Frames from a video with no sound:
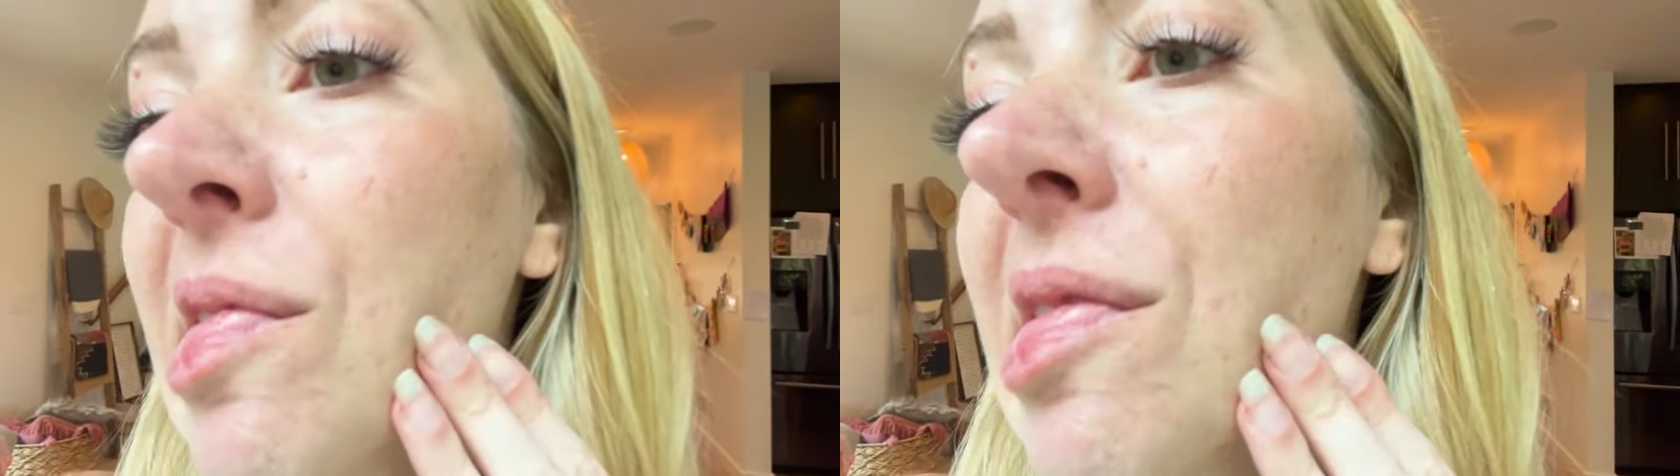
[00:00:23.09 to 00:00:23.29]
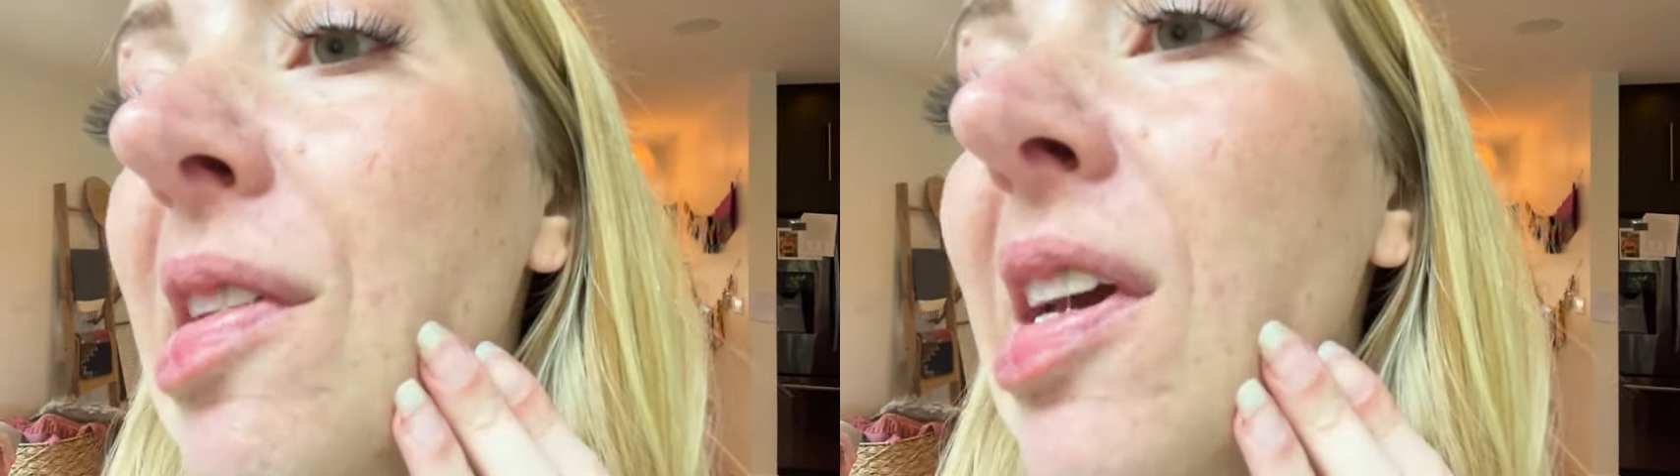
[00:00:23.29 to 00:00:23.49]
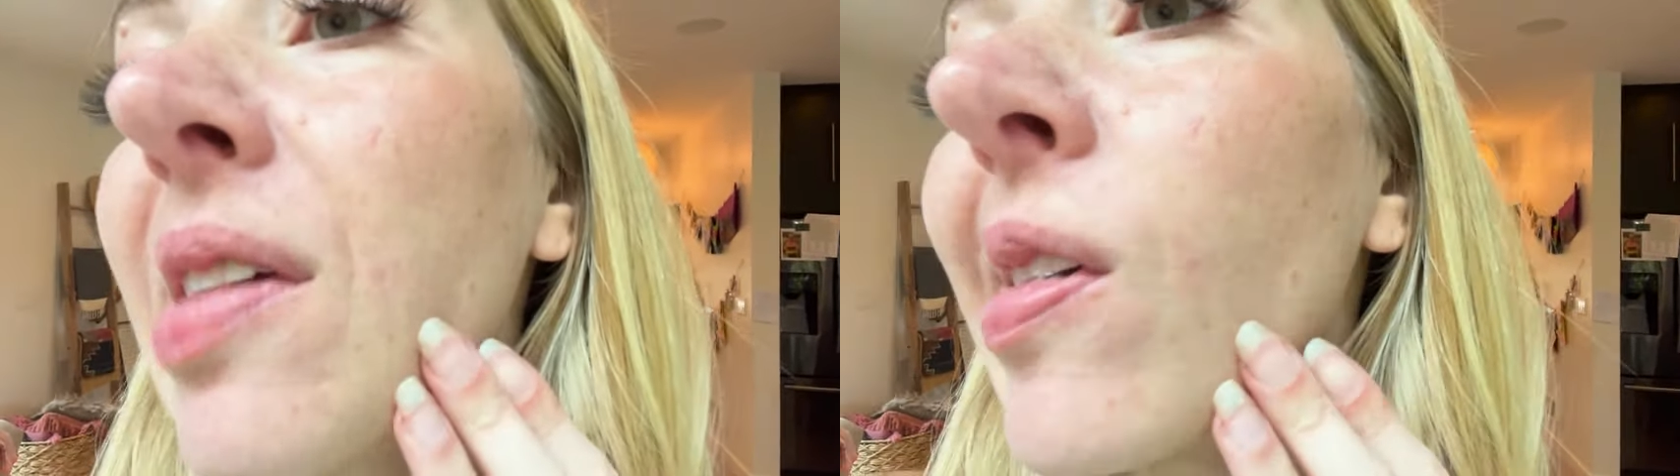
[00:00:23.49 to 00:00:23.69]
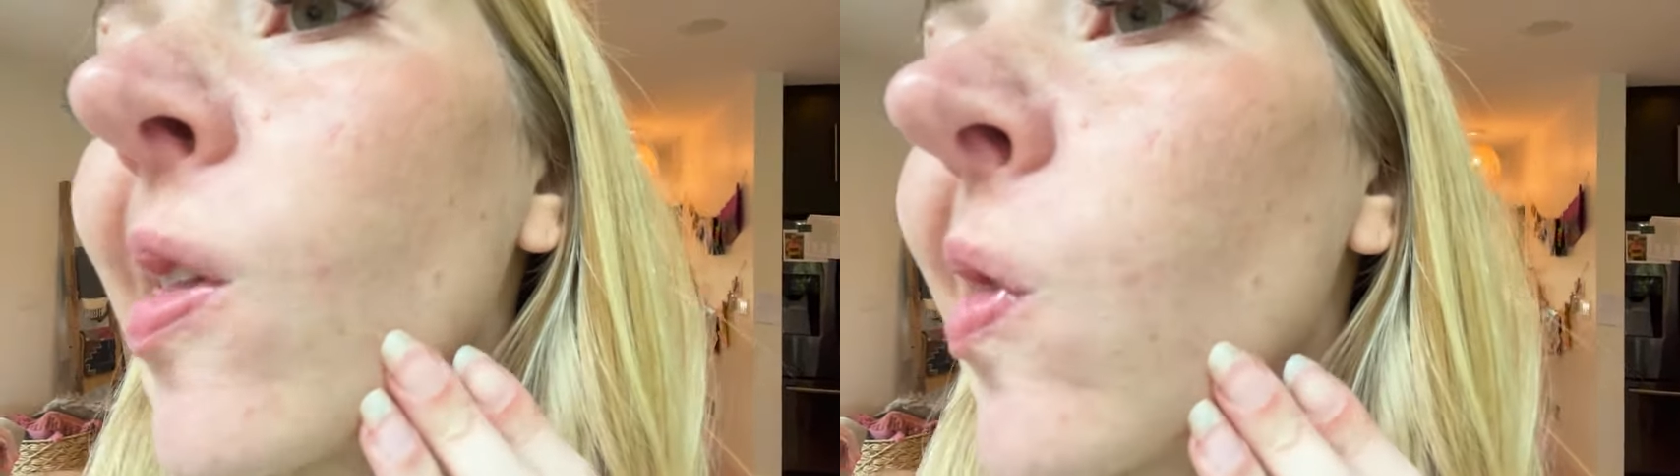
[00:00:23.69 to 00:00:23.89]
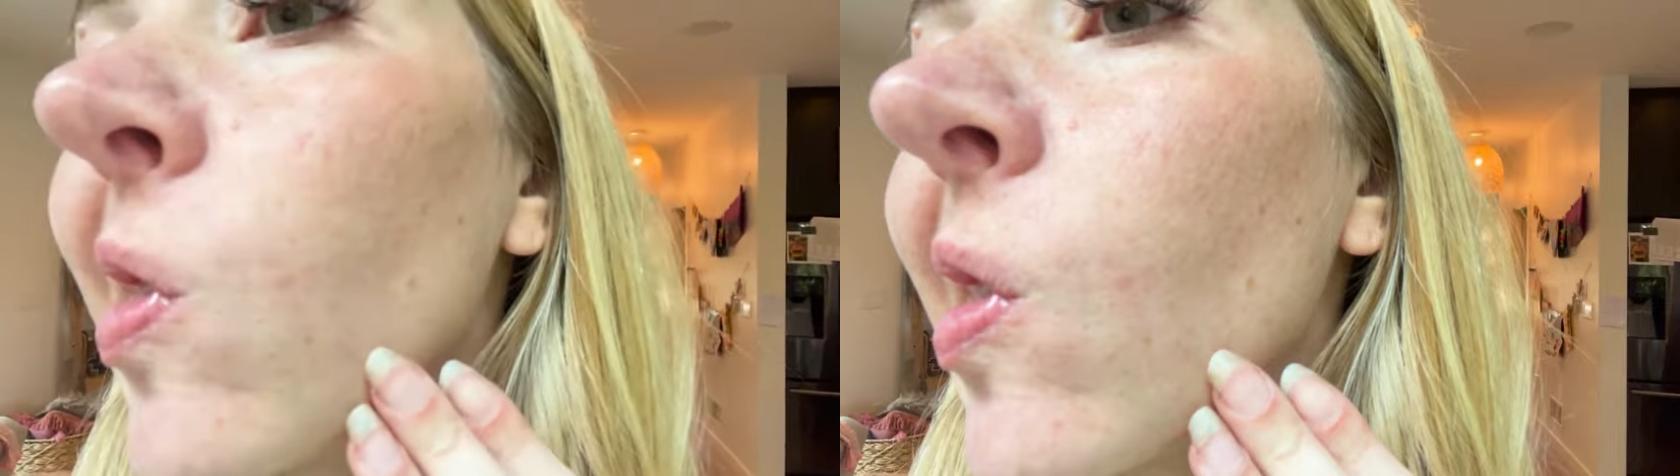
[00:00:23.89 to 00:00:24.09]
just kind of
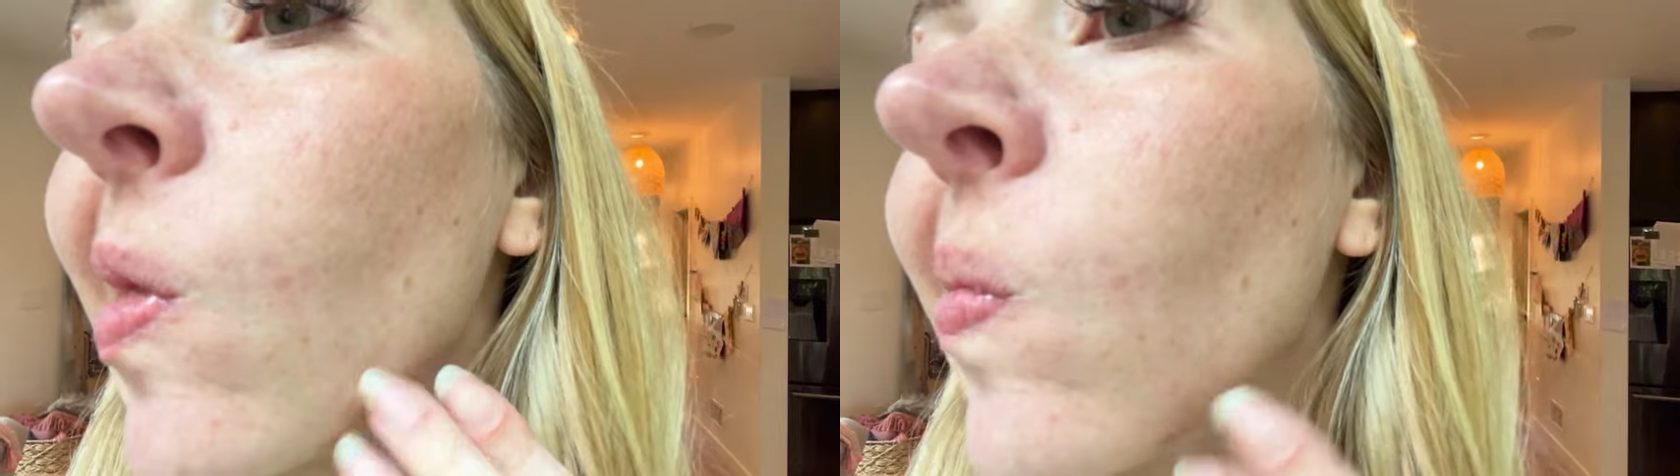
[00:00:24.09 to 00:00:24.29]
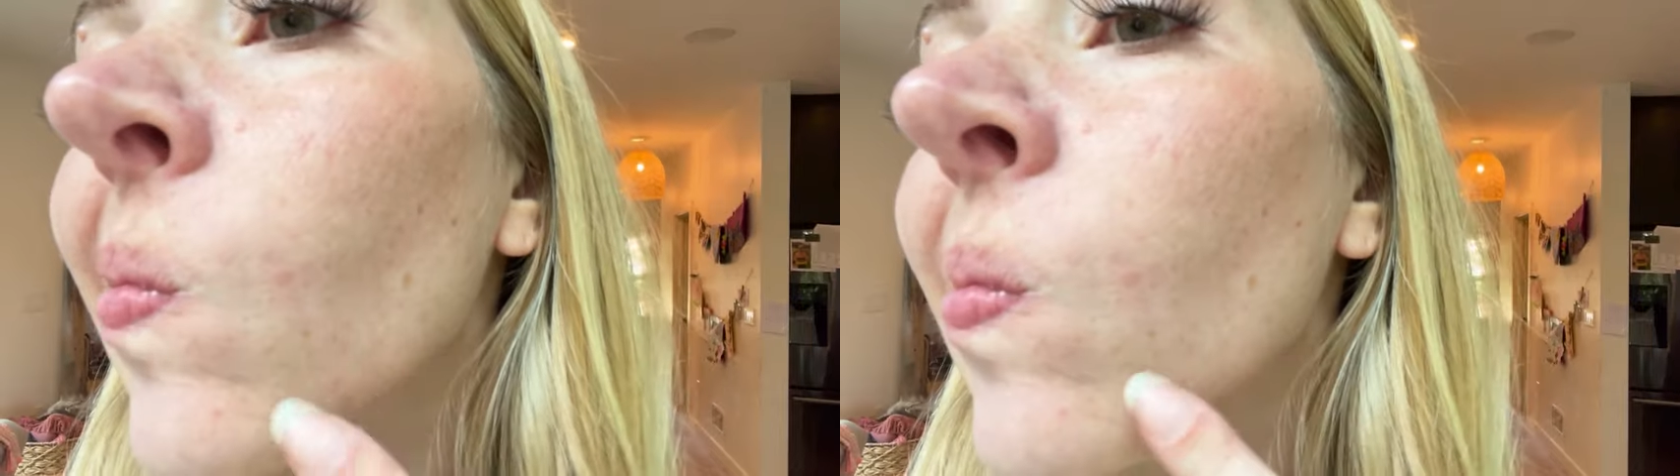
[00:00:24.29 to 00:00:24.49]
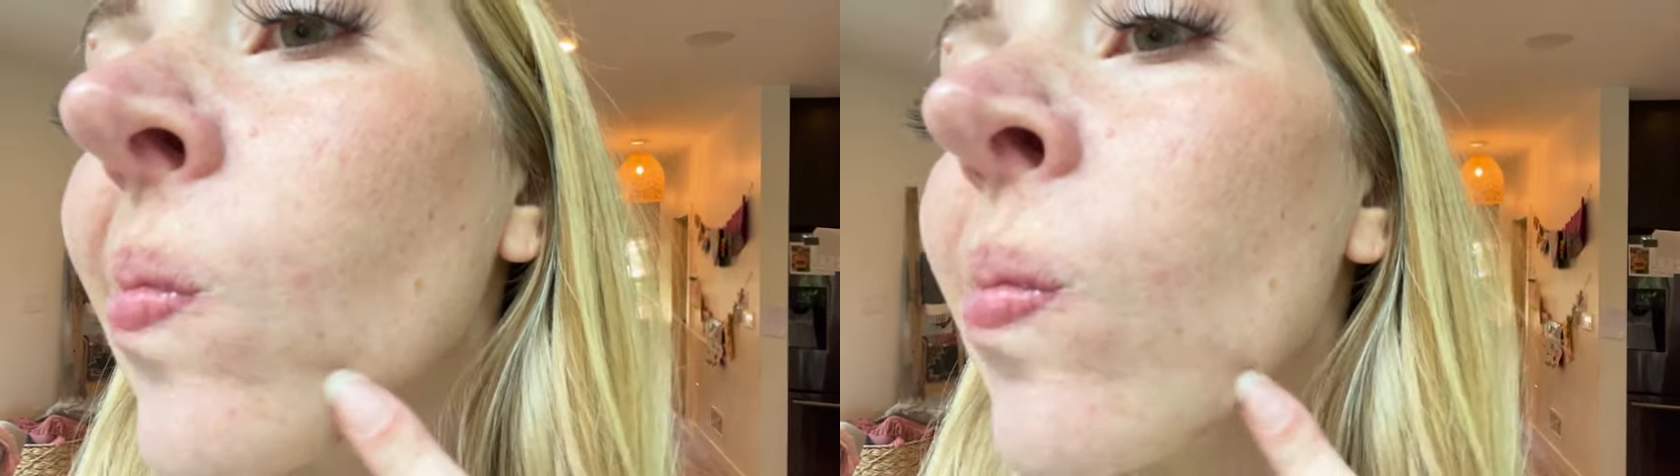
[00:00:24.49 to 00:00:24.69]
have some